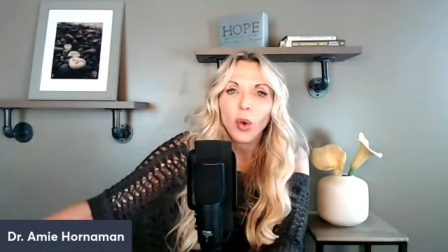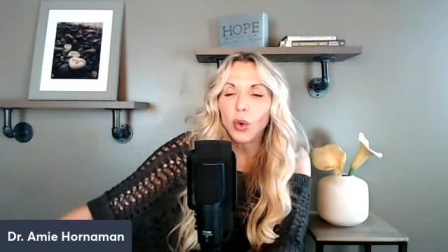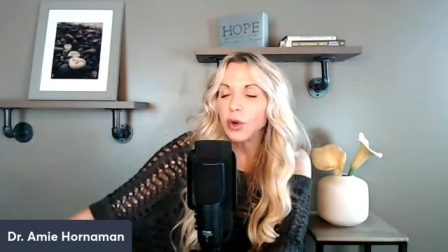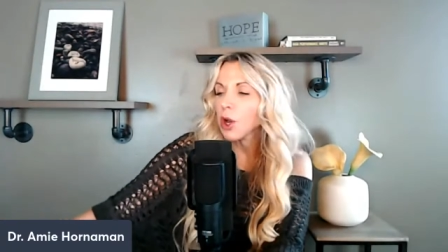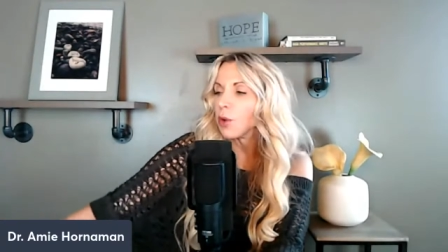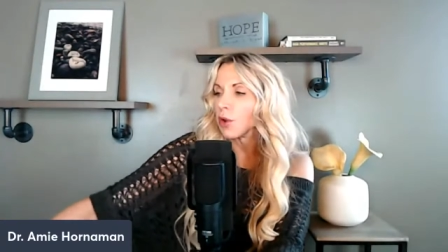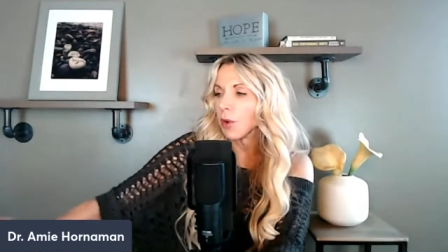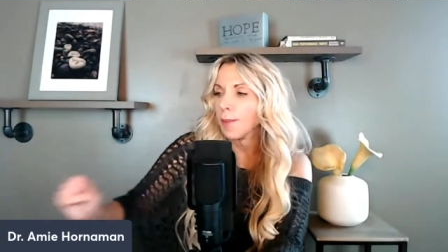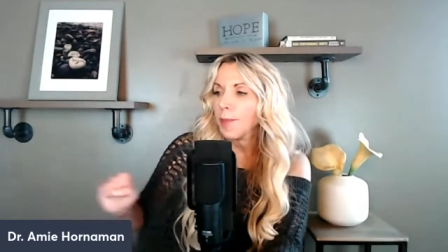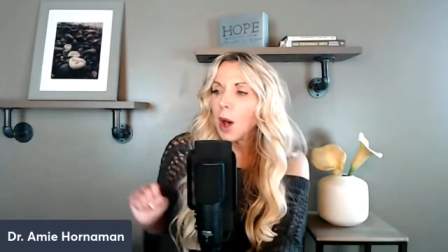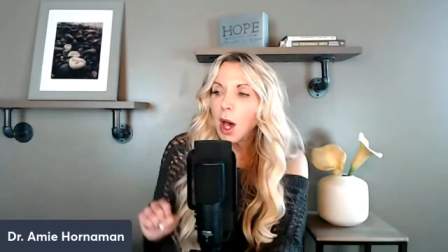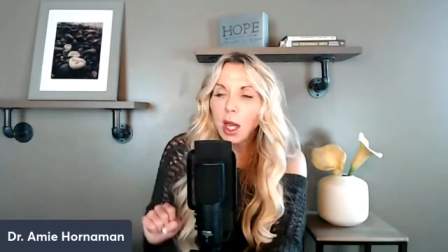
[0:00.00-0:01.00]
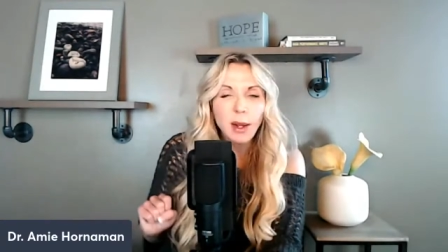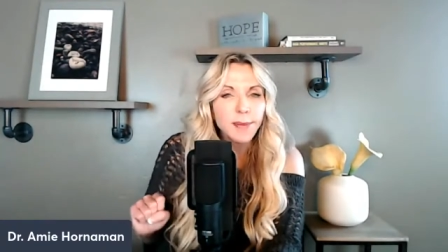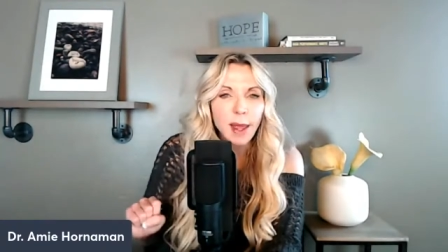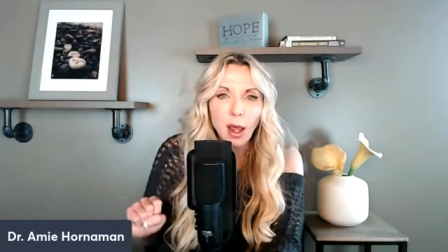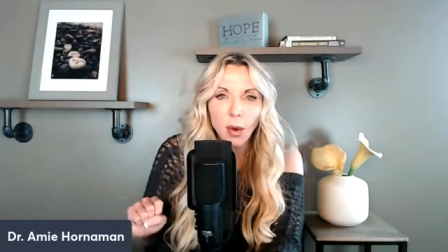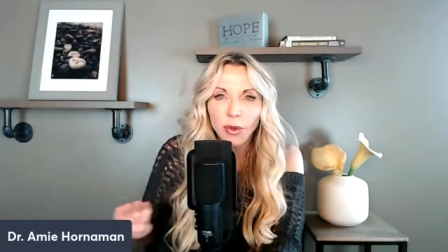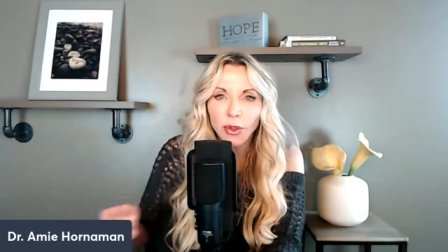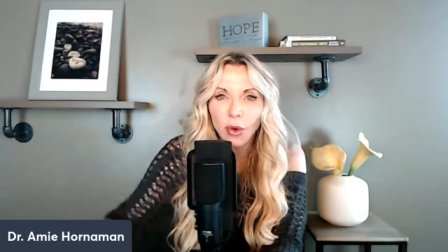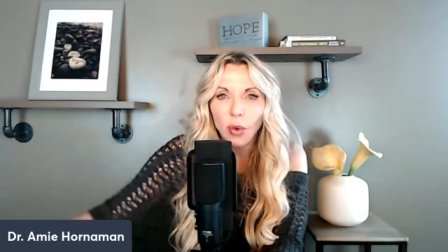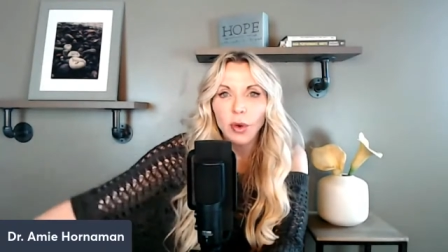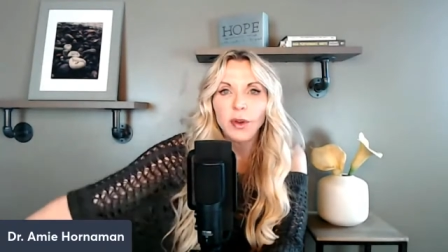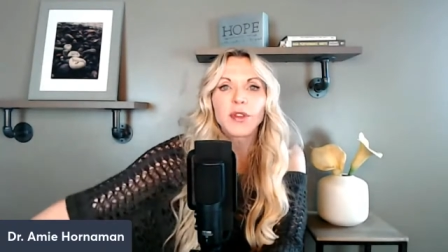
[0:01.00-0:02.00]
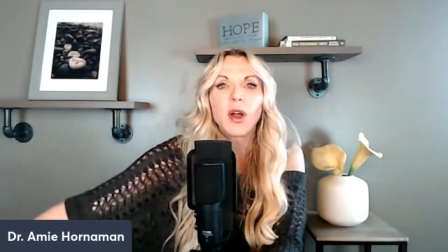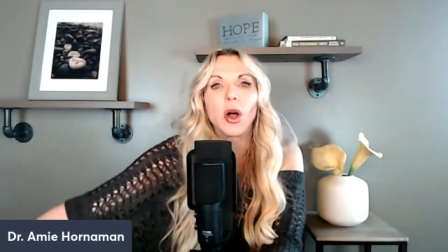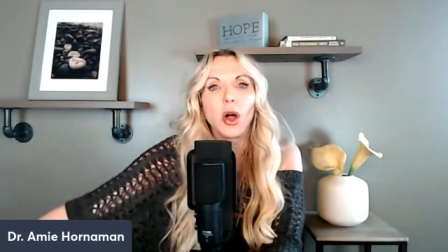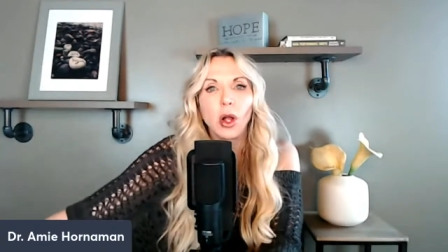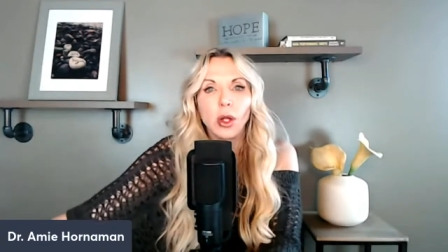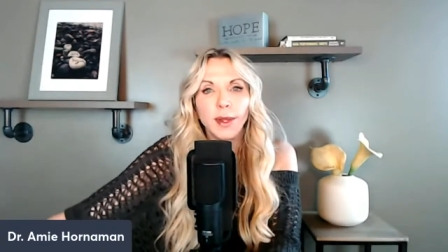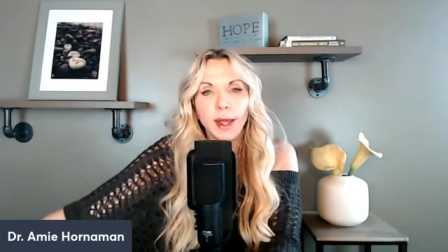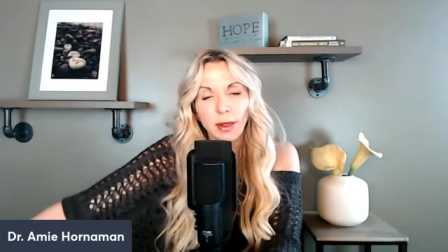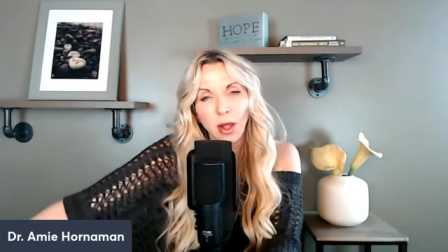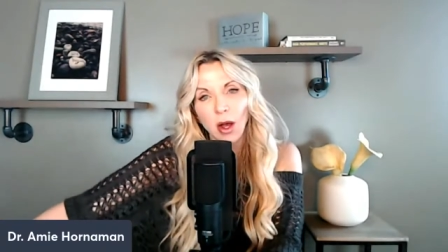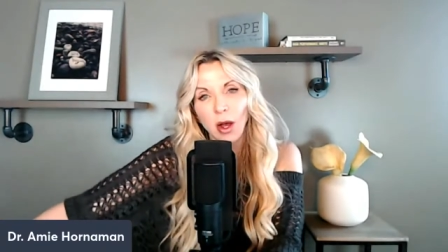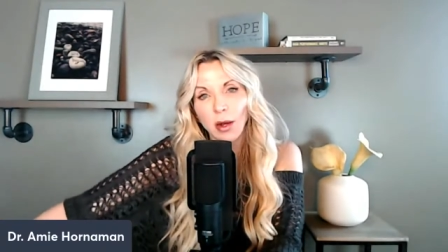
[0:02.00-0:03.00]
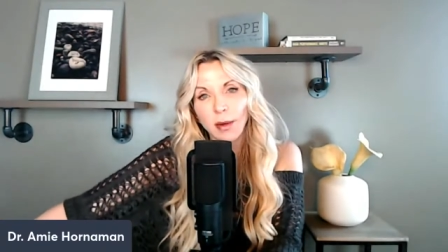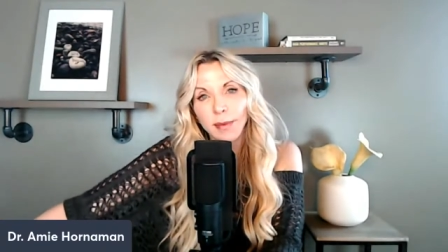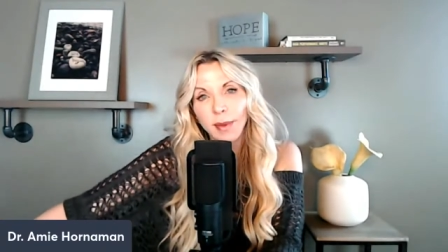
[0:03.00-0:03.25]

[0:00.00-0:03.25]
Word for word: or no, you're bottomed out with cortisol all day long.